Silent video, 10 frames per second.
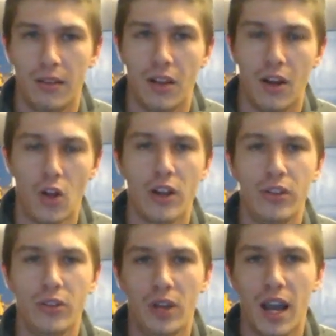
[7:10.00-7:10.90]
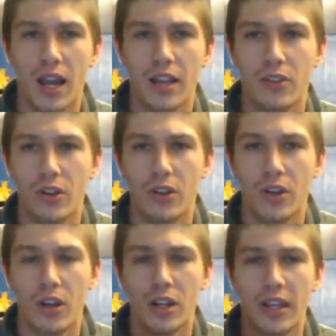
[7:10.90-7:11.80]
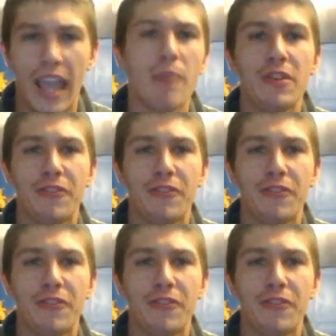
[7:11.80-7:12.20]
A lot of you guys can be